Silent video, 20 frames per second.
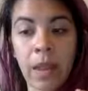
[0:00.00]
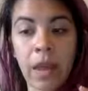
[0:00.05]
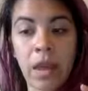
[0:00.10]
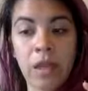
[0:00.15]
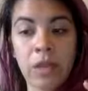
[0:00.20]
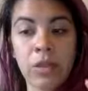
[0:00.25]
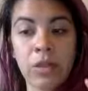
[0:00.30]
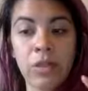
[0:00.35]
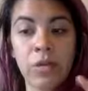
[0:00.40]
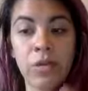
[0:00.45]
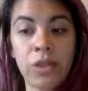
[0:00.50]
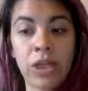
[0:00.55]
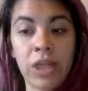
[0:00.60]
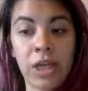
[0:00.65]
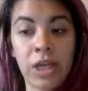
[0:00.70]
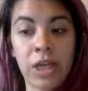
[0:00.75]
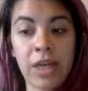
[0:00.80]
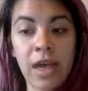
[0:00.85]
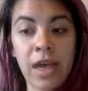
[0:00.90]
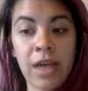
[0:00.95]
So
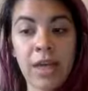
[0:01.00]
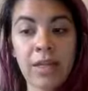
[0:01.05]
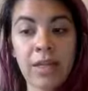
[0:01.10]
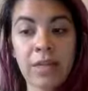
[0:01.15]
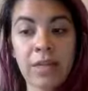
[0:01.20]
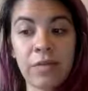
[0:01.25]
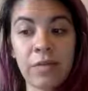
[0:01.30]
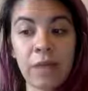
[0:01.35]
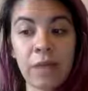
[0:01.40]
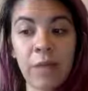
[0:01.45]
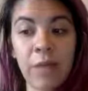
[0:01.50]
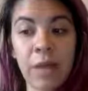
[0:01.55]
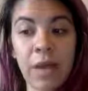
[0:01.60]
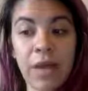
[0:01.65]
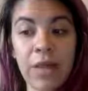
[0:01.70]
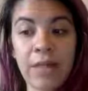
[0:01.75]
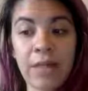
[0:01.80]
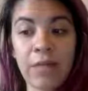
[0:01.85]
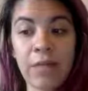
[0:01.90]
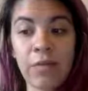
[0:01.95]
cheer has a really
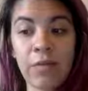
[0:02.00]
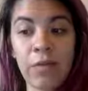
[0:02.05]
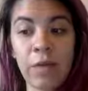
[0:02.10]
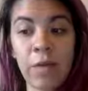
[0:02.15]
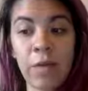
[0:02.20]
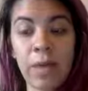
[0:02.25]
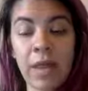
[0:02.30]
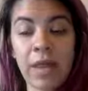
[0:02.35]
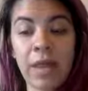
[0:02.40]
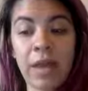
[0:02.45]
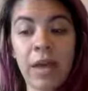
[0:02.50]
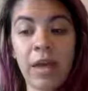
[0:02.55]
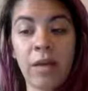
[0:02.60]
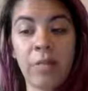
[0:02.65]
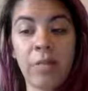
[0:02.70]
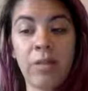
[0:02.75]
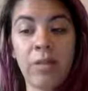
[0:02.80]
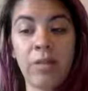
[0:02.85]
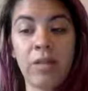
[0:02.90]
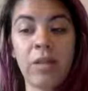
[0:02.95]
positive aroma that
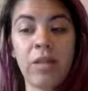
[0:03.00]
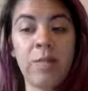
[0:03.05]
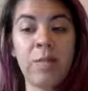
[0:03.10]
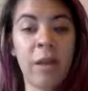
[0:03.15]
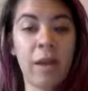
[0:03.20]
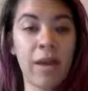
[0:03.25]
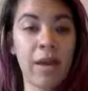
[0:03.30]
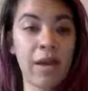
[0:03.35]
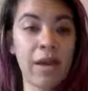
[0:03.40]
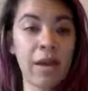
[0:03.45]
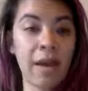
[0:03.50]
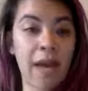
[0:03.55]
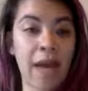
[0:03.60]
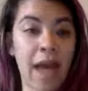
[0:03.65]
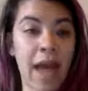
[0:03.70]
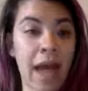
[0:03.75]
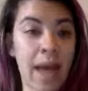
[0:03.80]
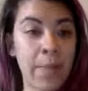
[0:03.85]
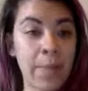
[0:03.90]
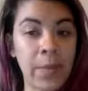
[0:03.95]
helps to inspire a
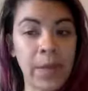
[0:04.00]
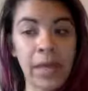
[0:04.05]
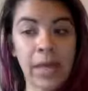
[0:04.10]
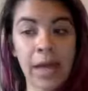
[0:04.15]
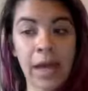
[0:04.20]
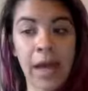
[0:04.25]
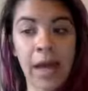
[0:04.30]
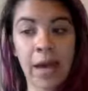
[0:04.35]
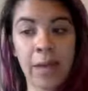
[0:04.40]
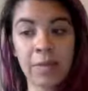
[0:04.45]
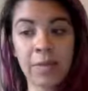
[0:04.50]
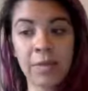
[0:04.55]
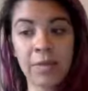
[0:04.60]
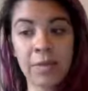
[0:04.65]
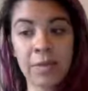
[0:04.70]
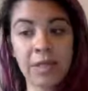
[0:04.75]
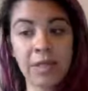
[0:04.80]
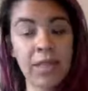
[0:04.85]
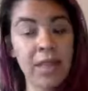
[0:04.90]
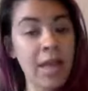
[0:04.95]
happy,
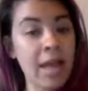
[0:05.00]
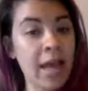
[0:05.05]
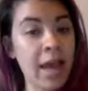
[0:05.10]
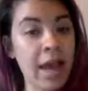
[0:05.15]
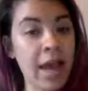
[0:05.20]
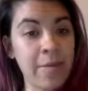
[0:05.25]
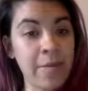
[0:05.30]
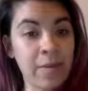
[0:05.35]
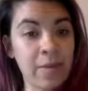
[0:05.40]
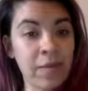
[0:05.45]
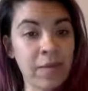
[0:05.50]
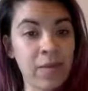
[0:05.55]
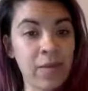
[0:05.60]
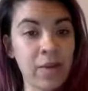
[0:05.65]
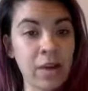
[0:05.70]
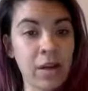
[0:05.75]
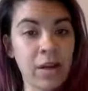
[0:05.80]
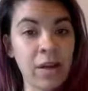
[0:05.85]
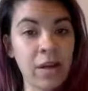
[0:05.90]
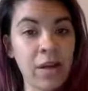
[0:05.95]
optimistic
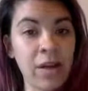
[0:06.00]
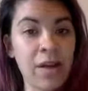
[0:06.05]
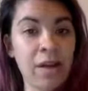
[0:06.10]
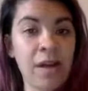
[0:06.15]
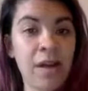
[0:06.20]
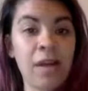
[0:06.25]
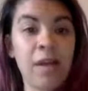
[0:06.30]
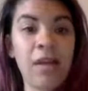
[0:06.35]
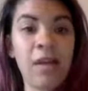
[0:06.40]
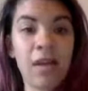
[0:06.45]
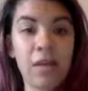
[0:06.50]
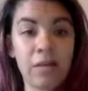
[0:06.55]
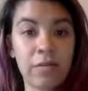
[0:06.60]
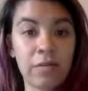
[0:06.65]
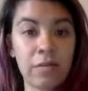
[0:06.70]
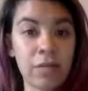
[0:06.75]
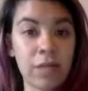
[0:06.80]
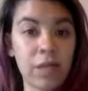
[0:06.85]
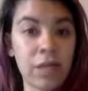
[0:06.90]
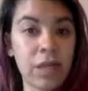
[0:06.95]
atmosphere. Another
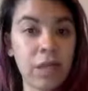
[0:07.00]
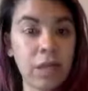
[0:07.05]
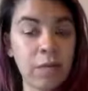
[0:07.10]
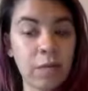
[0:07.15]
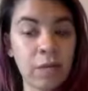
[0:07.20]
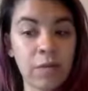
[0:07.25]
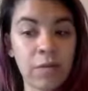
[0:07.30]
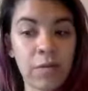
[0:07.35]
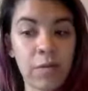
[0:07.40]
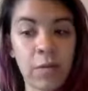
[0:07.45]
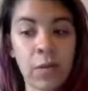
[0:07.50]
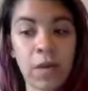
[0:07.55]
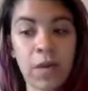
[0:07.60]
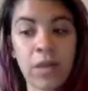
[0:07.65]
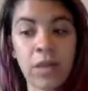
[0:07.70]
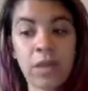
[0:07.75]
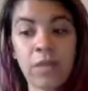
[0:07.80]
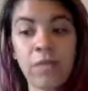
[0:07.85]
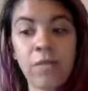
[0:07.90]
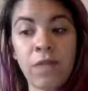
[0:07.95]
really good one for
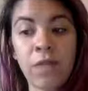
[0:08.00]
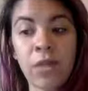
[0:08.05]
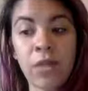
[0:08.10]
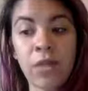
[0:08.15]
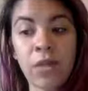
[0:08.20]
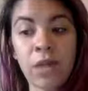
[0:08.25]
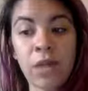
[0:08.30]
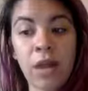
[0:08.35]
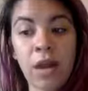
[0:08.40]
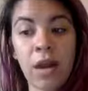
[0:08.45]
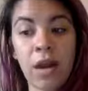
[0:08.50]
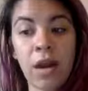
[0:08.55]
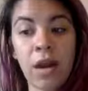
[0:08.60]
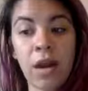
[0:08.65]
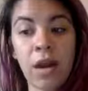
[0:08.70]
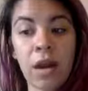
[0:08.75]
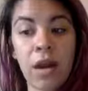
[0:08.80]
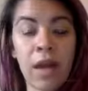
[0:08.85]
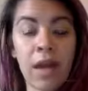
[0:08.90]
the diffuser.